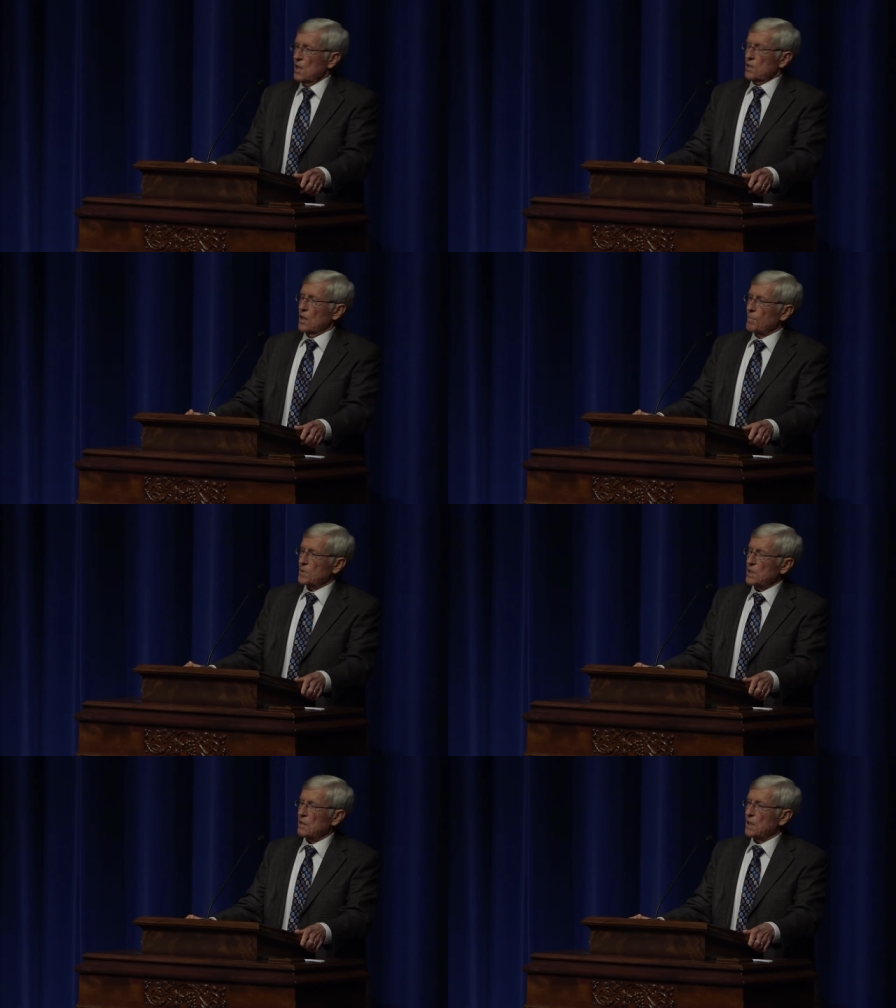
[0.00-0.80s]
You know,
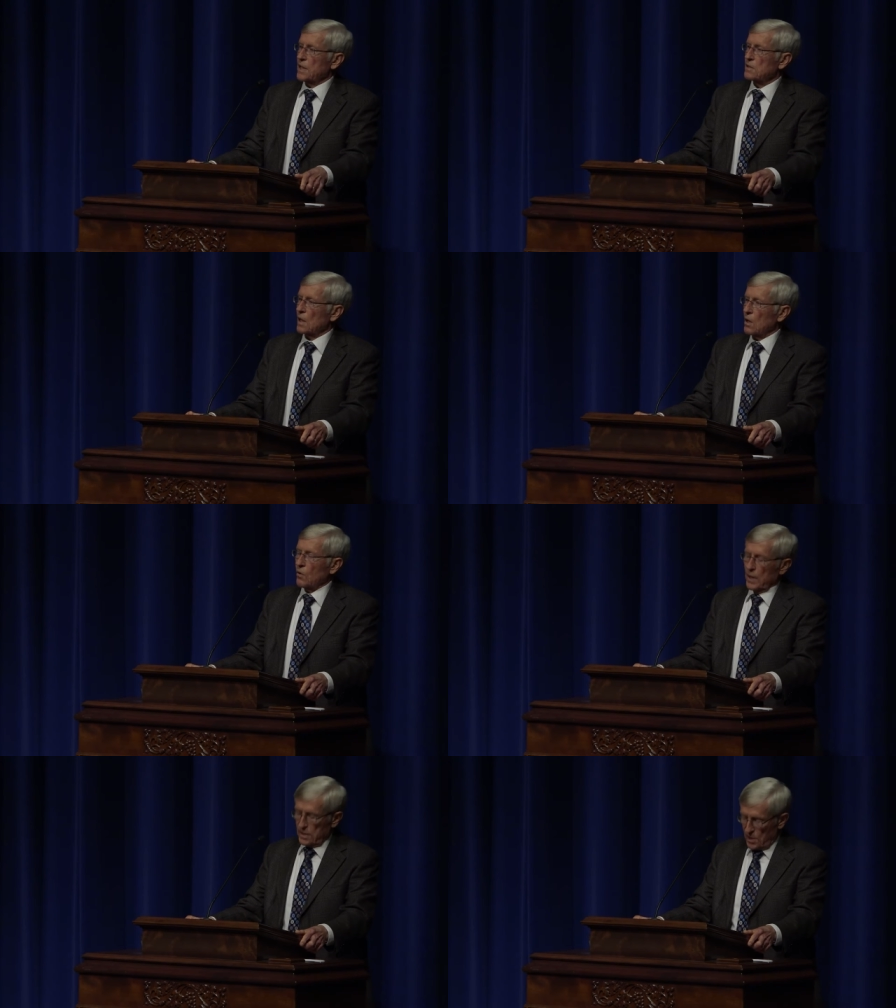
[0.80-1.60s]
particularly in the
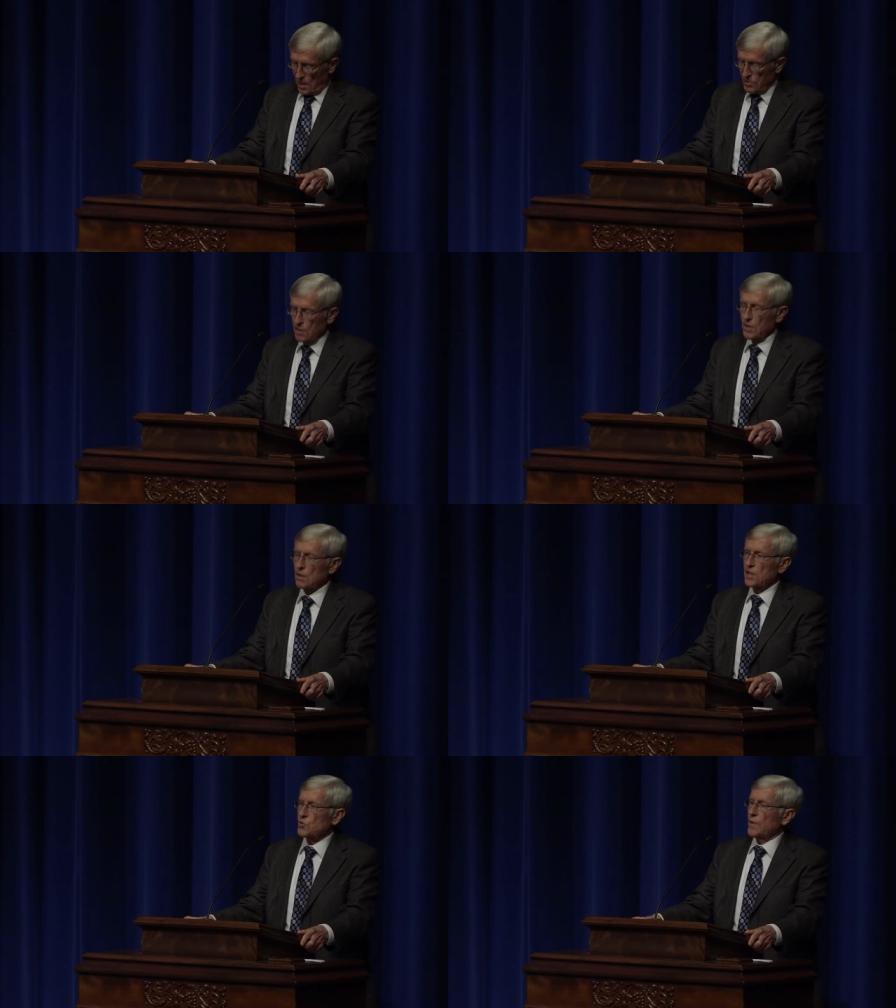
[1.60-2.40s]
lower income
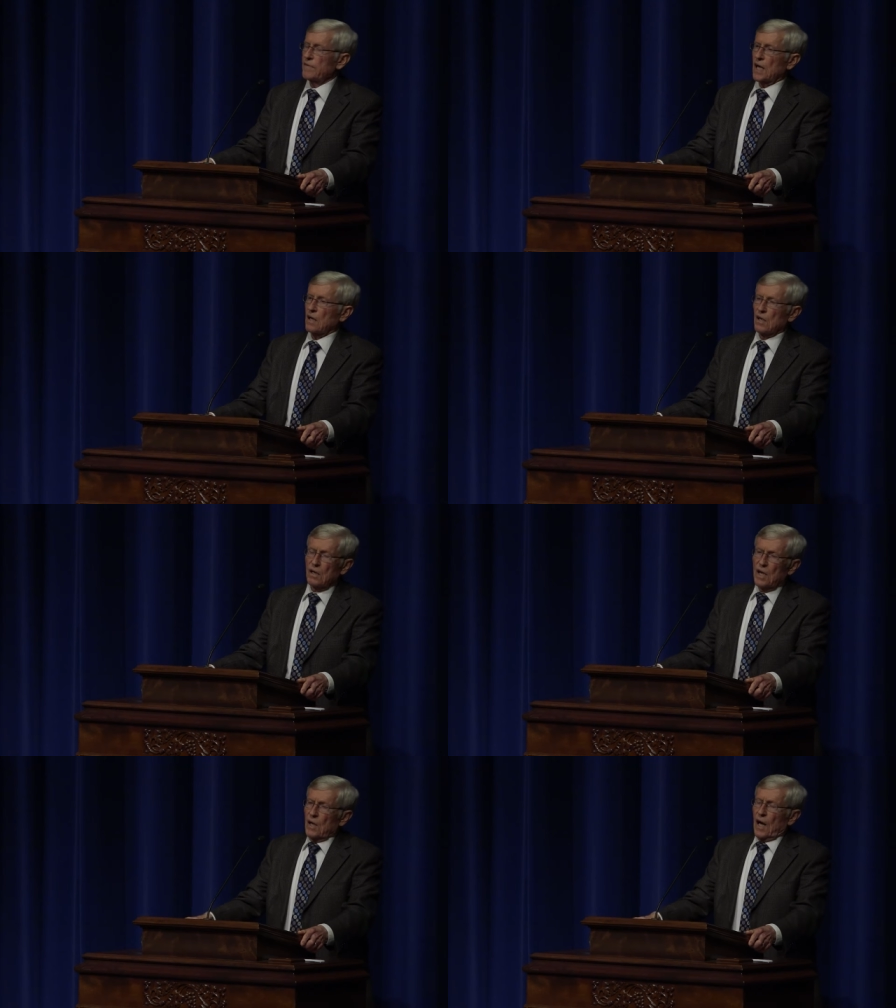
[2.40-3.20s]
communities, we've got an,